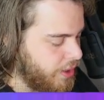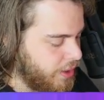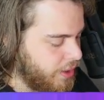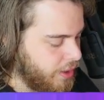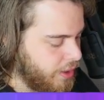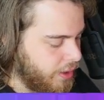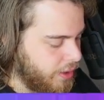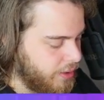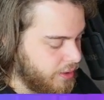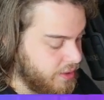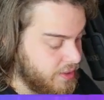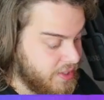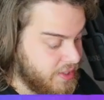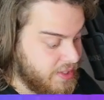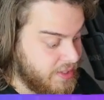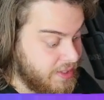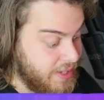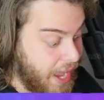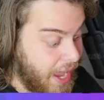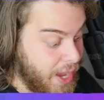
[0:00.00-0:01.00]

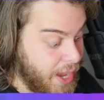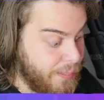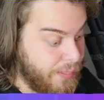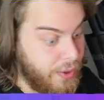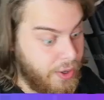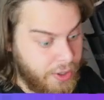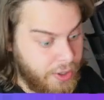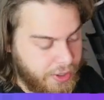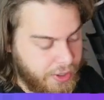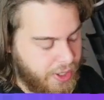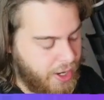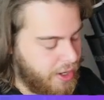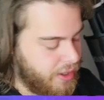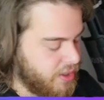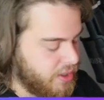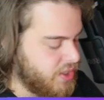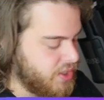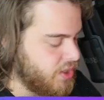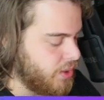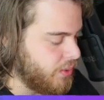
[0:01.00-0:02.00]
Cyber
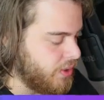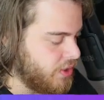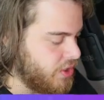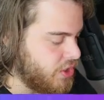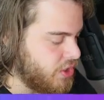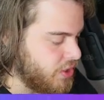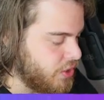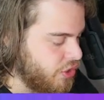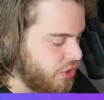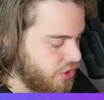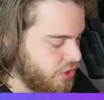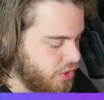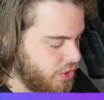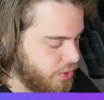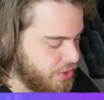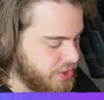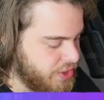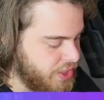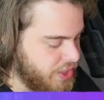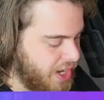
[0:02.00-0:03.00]
card. So it searches your
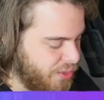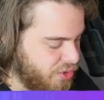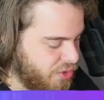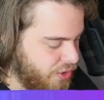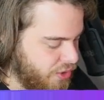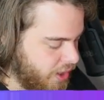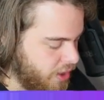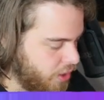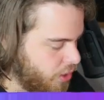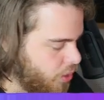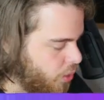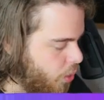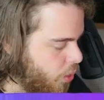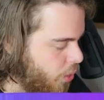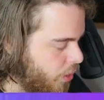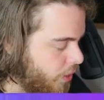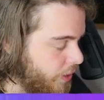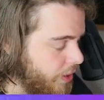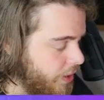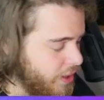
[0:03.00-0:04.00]
Cyber Dragon
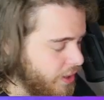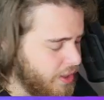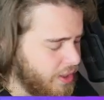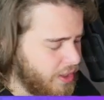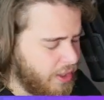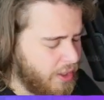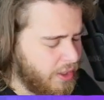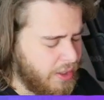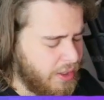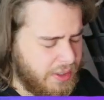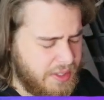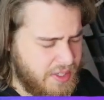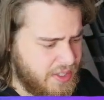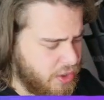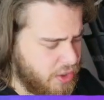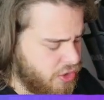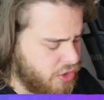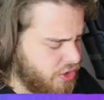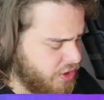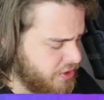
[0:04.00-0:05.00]
core, it
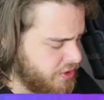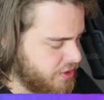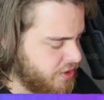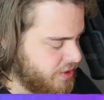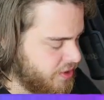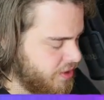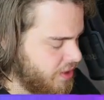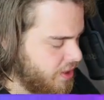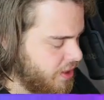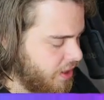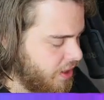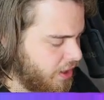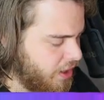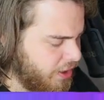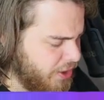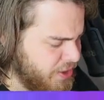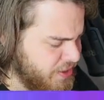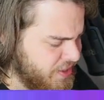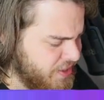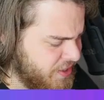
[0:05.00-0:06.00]
searches
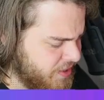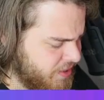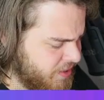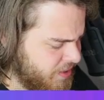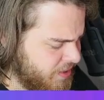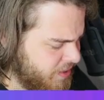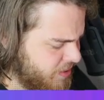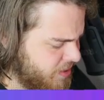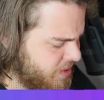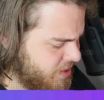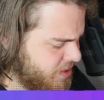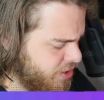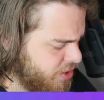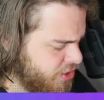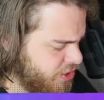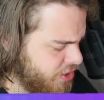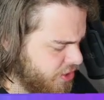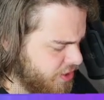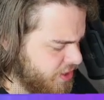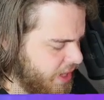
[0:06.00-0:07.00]
Hertz, it
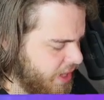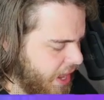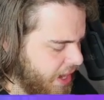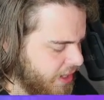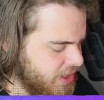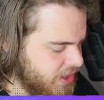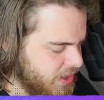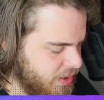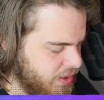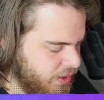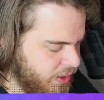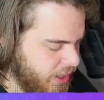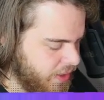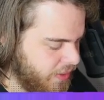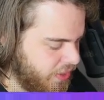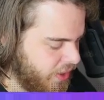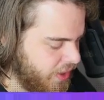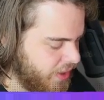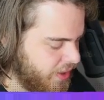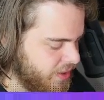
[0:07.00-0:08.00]
searches Naxter, I
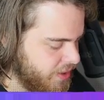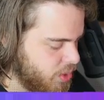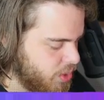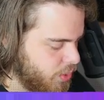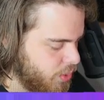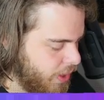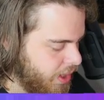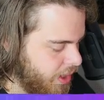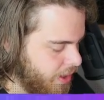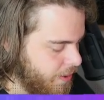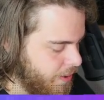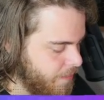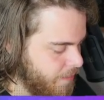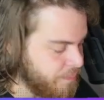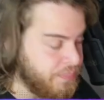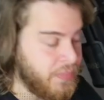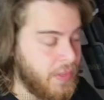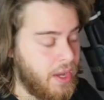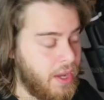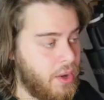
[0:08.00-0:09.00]
think, as well,
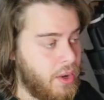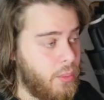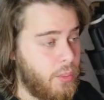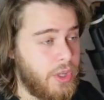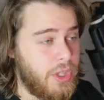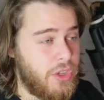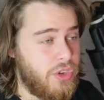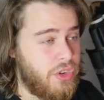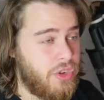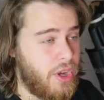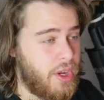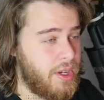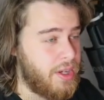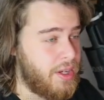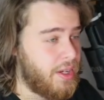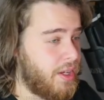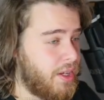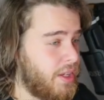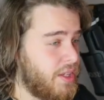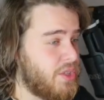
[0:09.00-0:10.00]
which
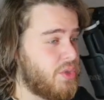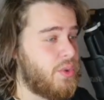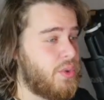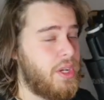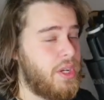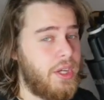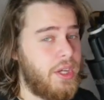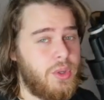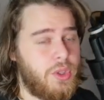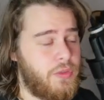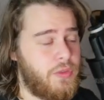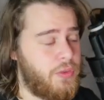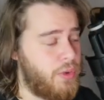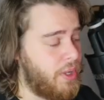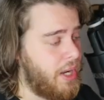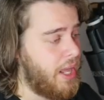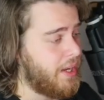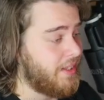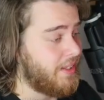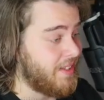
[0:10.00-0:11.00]
is really good for
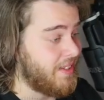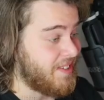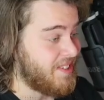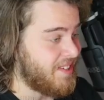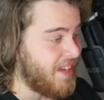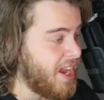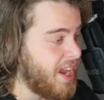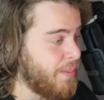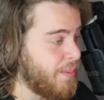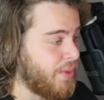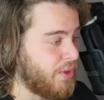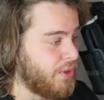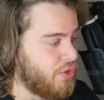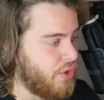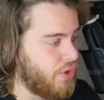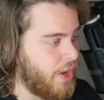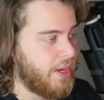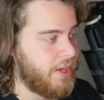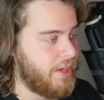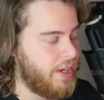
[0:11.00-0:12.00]
like the Cyber
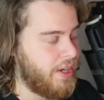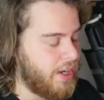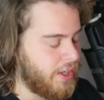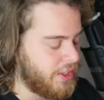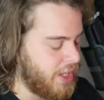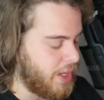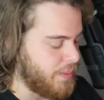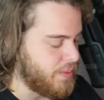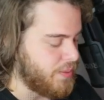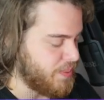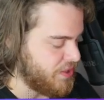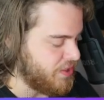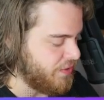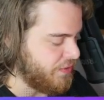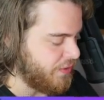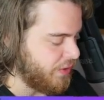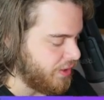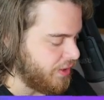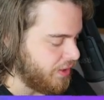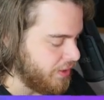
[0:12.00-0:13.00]
Dragon archetype
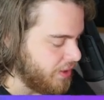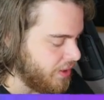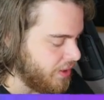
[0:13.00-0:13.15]
specifically.